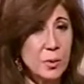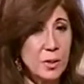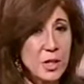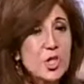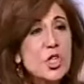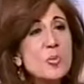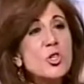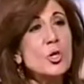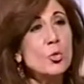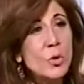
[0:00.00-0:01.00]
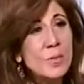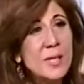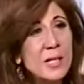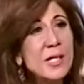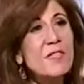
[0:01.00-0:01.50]
uh, Egyptian
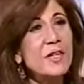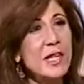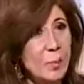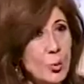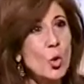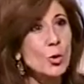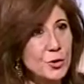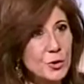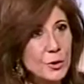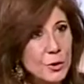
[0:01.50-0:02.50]
women living abroad